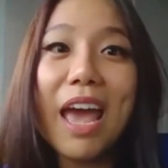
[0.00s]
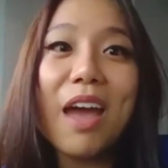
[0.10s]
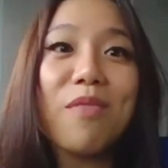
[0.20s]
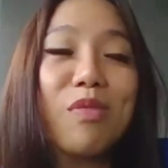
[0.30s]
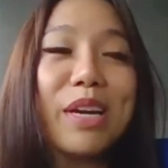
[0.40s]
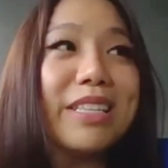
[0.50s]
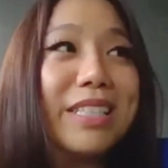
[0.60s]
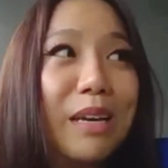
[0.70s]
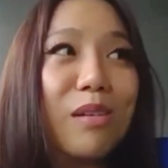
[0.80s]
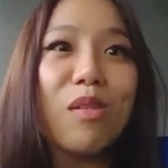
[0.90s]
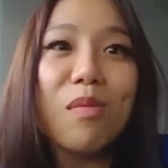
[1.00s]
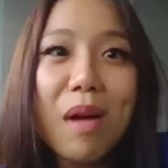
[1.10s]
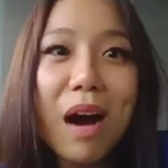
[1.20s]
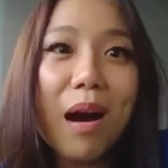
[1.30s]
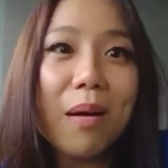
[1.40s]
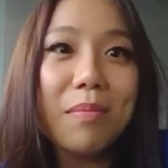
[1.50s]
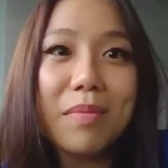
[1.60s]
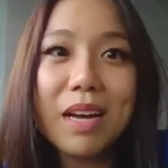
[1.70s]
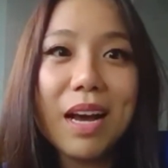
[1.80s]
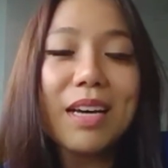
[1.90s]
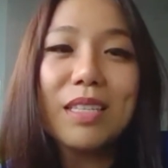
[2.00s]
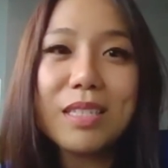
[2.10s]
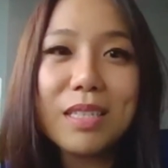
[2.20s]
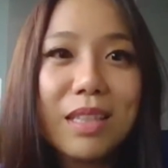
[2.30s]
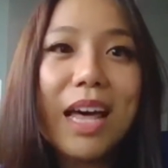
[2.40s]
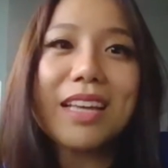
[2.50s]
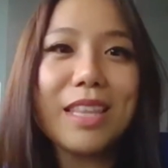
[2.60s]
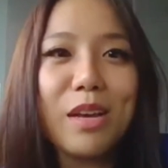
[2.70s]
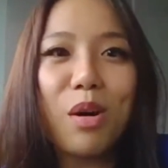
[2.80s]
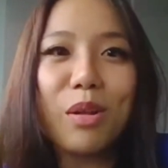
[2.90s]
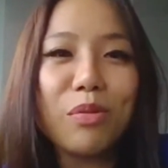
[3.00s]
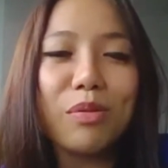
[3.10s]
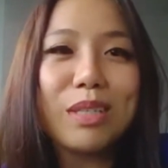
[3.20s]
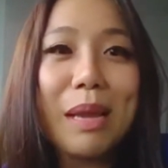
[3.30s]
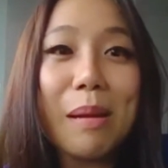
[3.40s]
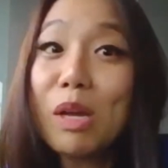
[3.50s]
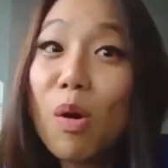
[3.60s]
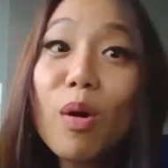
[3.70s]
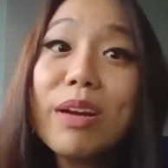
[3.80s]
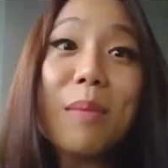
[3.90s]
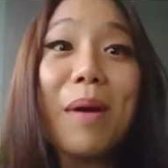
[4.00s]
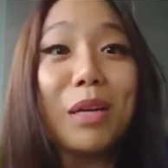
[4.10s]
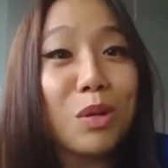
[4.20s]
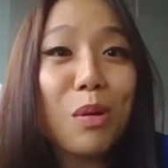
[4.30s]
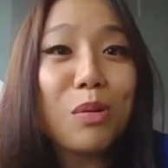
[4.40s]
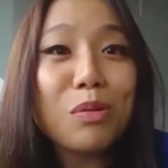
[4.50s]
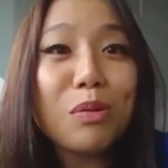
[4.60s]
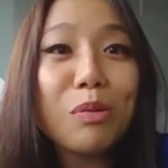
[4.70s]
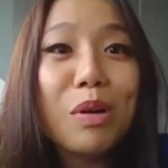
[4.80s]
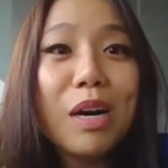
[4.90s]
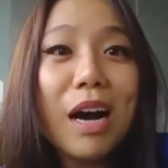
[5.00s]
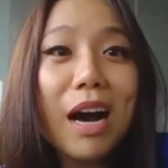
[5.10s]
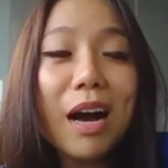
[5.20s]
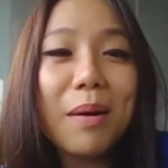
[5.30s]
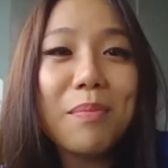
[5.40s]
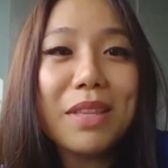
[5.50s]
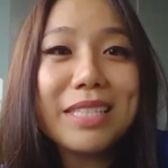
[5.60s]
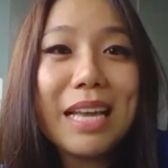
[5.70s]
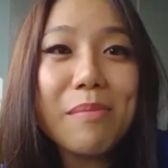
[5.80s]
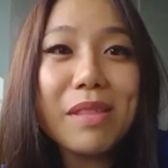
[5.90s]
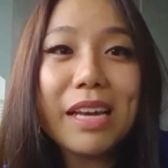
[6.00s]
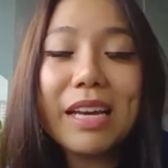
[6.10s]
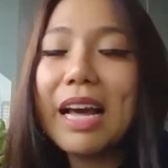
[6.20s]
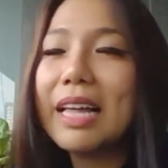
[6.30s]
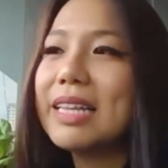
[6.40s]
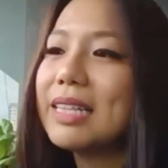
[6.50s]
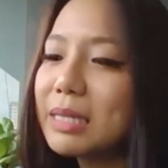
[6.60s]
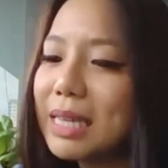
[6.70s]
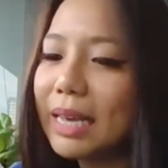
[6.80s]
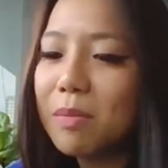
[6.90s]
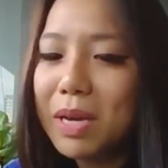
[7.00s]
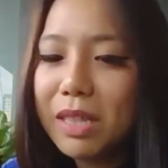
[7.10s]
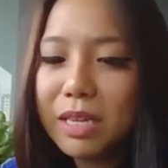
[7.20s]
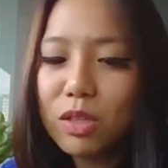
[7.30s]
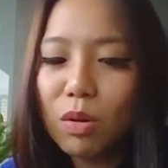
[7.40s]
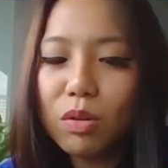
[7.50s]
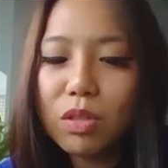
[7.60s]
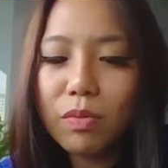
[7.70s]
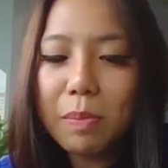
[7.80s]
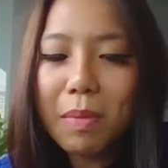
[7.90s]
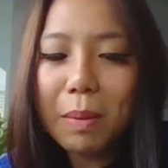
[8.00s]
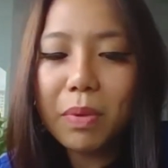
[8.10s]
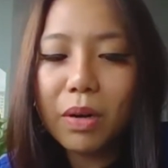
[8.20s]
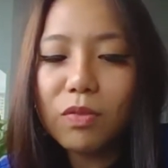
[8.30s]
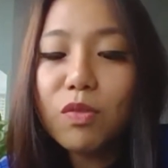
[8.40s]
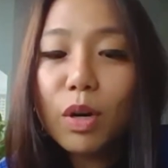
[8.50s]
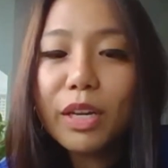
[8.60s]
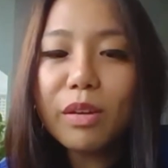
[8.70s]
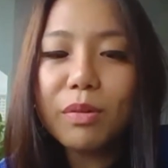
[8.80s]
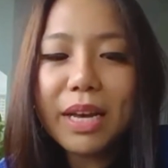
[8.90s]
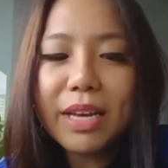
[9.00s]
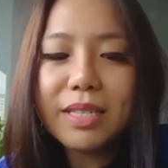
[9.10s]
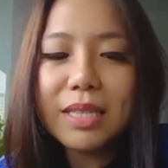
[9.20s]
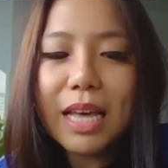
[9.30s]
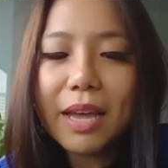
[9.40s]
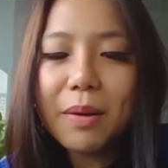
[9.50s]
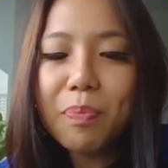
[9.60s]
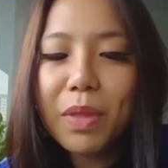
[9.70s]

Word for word: every single mom has likely gone through the same thing or is about to go through the same thing. And then the second big thing to also remember for you is that,